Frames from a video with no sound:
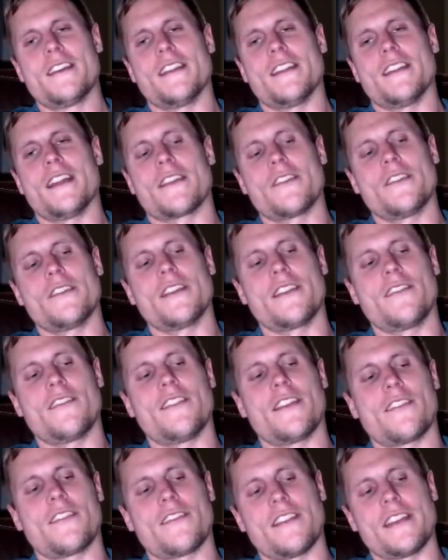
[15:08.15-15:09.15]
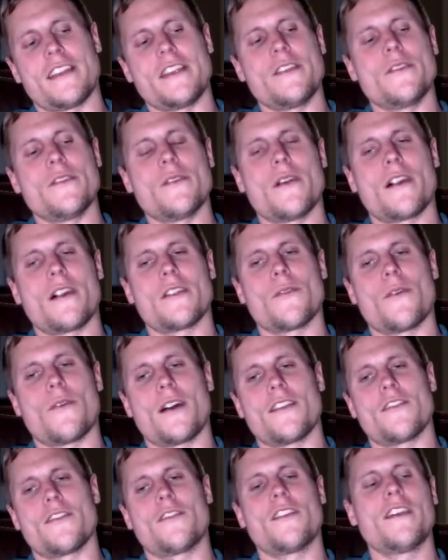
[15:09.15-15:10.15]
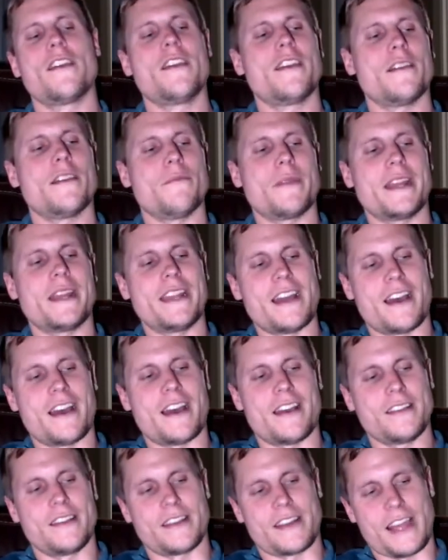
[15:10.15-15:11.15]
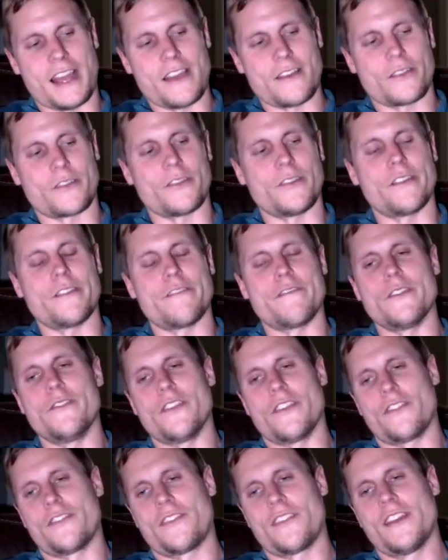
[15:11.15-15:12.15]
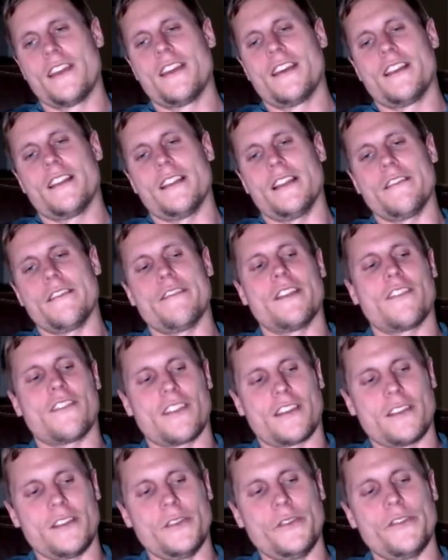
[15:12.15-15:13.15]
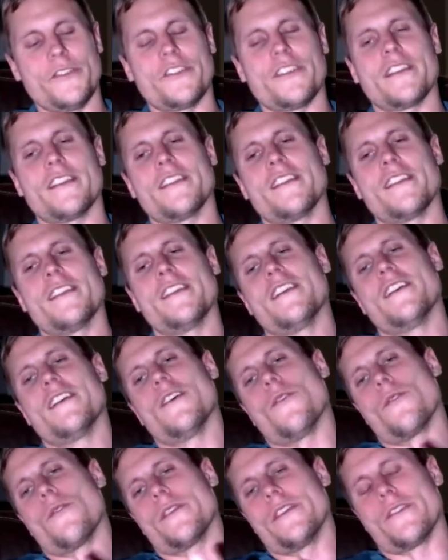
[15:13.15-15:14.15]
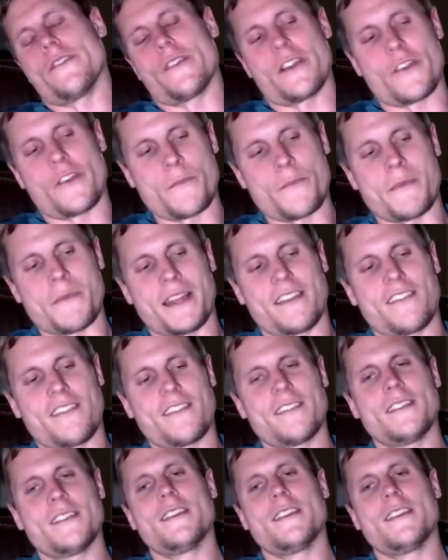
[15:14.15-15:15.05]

that could exist that you otherwise may not encounter if you just live in seclusion or you're a hermit.